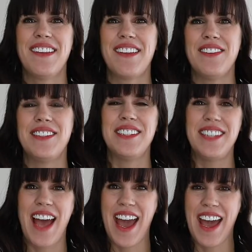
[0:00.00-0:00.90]
So
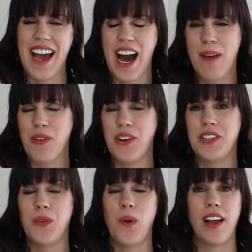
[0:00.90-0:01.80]
today, I'm going
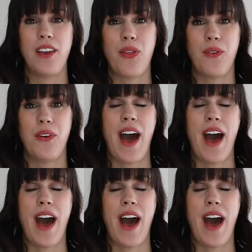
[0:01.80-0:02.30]
to walk you through